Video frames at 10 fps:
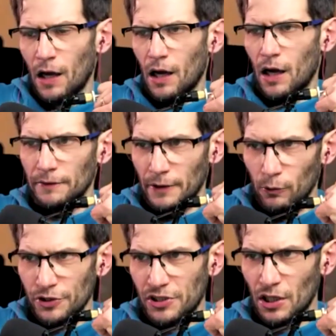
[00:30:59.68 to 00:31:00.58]
There
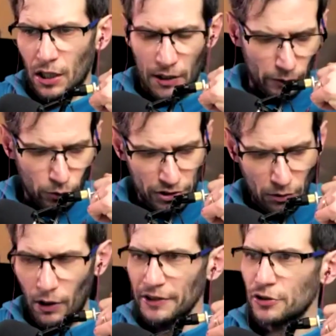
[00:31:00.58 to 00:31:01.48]
was a
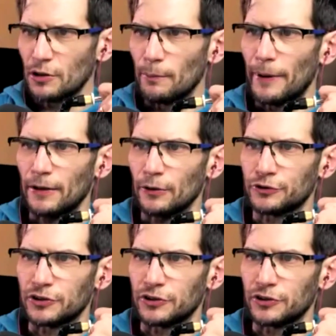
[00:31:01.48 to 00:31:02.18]
question about